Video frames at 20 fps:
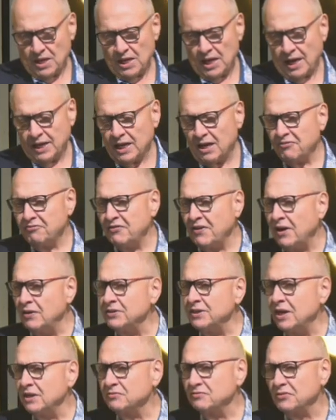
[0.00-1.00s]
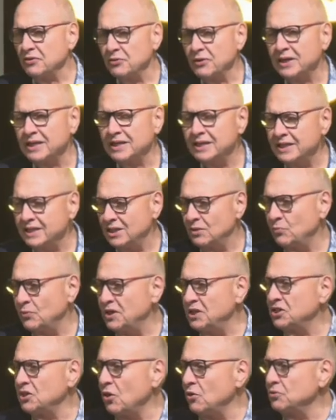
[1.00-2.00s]
And I found out very clearly we
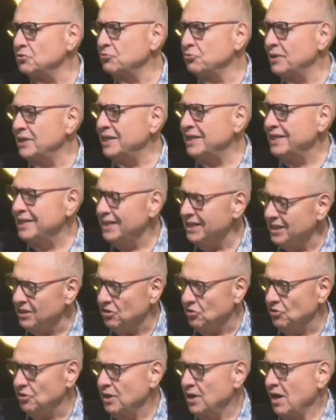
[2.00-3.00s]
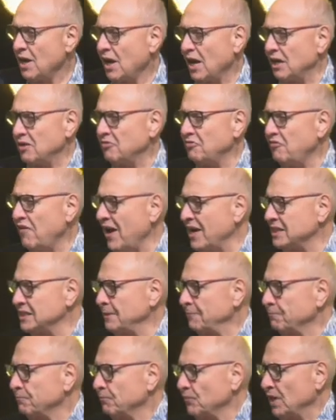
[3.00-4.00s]
don't really hear. In fact,
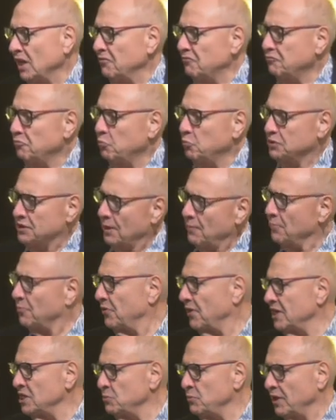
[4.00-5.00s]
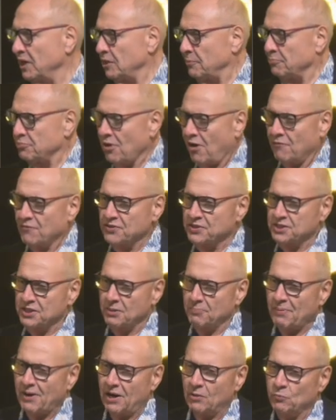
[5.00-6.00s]
if some things we get a prophecy
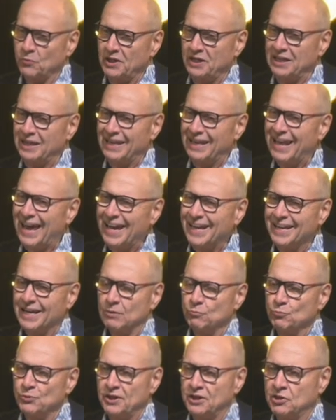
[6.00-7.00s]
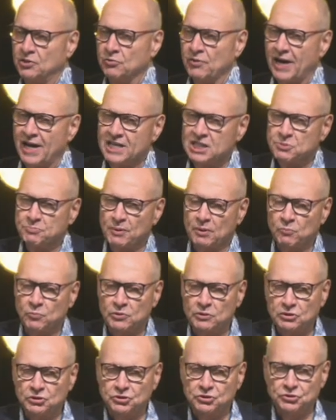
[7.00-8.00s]
about, we like and we grasp and
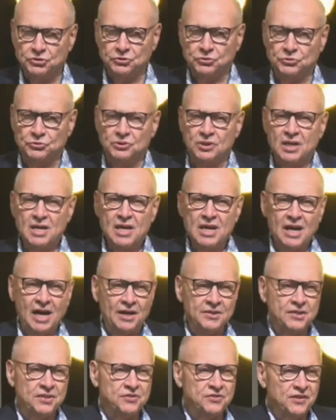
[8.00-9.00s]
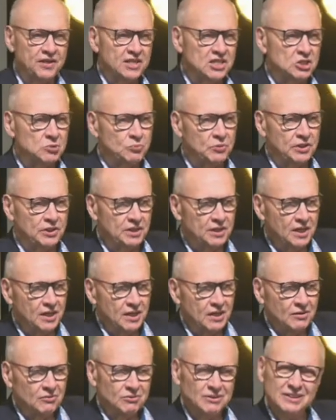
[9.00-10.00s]
we'll do. Other things we
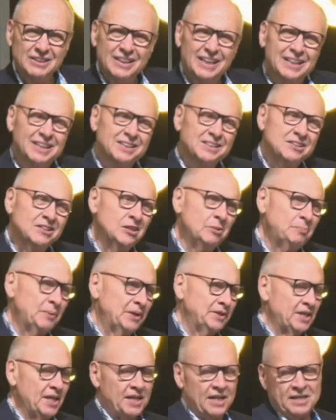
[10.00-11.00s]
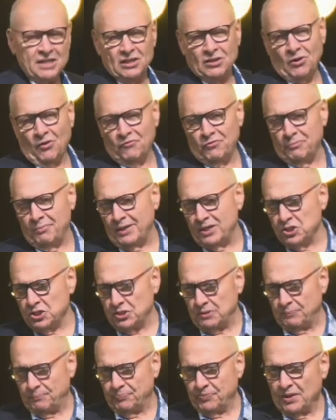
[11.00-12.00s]
will, I don't know about that. I need a
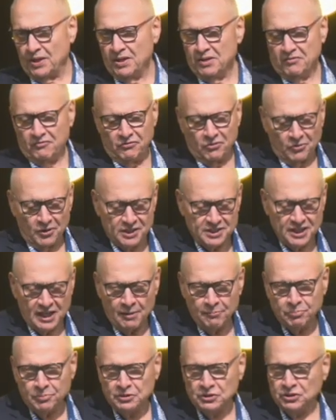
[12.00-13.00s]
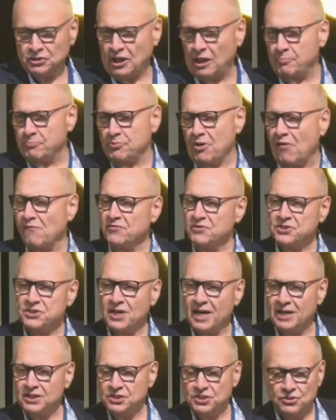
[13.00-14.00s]
confirmation. For example, should I
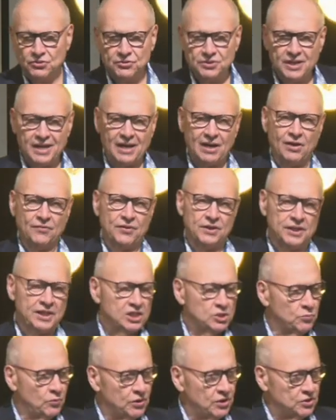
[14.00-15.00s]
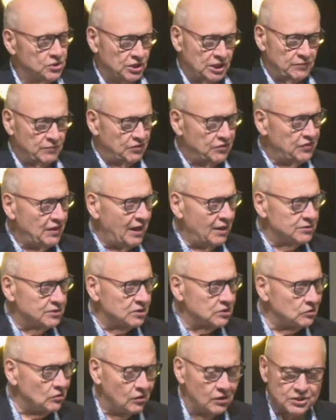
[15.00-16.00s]
prophesy to you now that each one of you should give
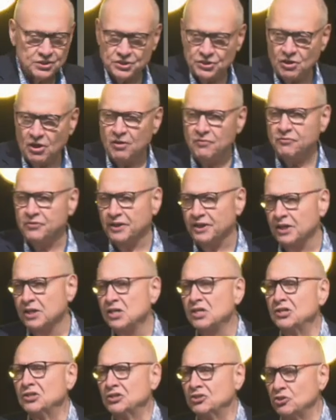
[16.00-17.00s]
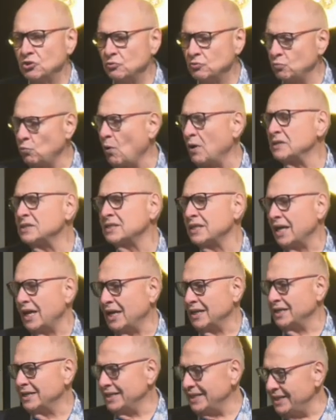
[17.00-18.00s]
$1,000 in the offering, you'd want
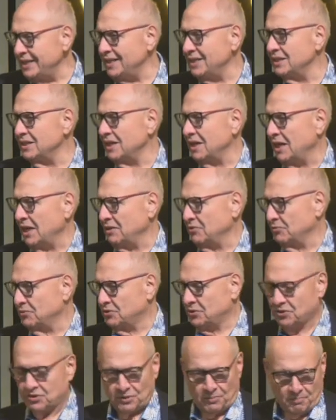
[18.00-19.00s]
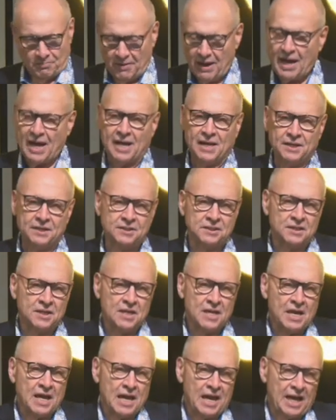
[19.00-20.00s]
and need and demand
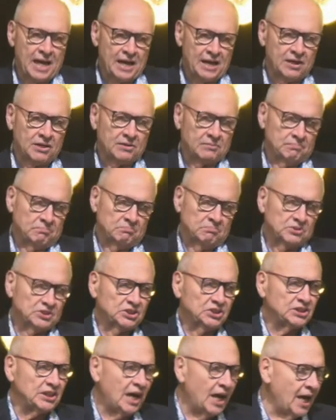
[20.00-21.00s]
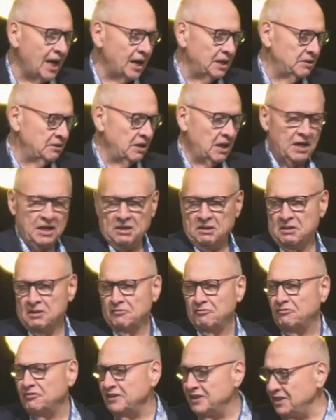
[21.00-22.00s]
a sign, a
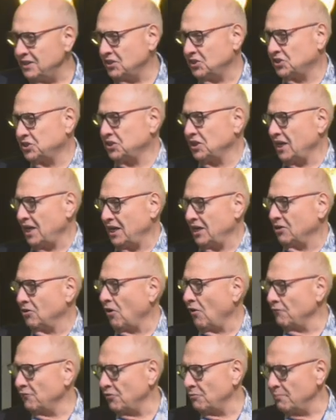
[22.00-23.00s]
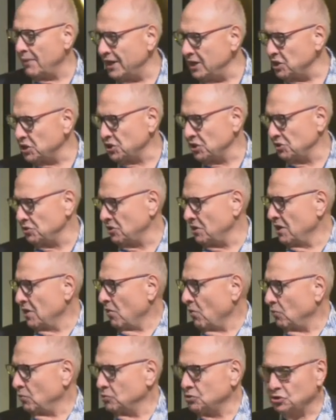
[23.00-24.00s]
fleece, a confirmation,
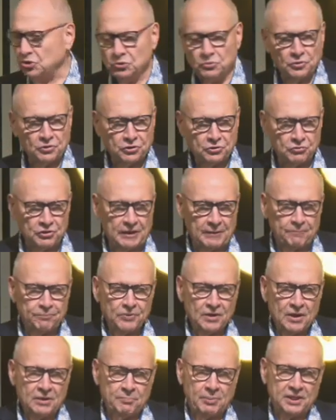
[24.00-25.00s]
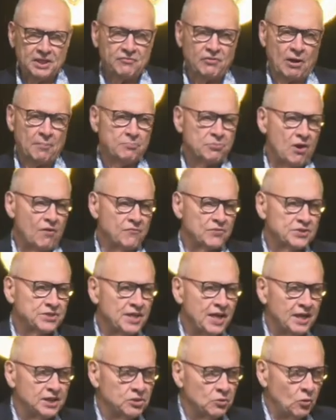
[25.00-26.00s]
or two or three. But if I
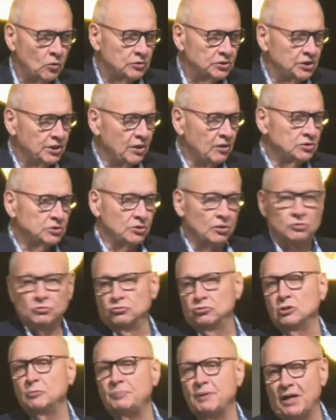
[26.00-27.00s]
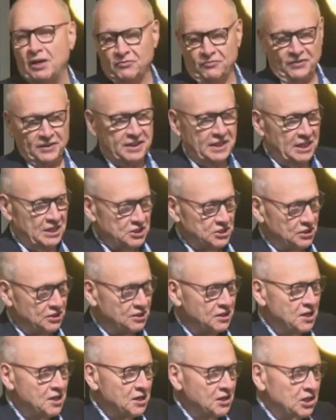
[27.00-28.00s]
prophesied you all to go to a Rubound vacation,
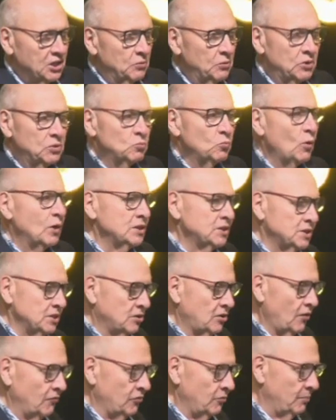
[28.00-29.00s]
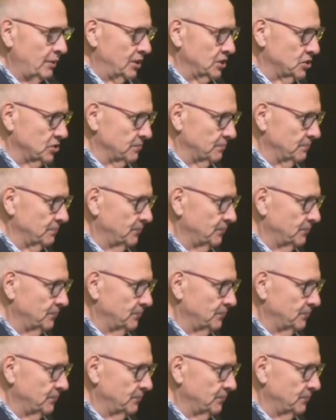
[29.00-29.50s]
you wouldn't want a confirmation.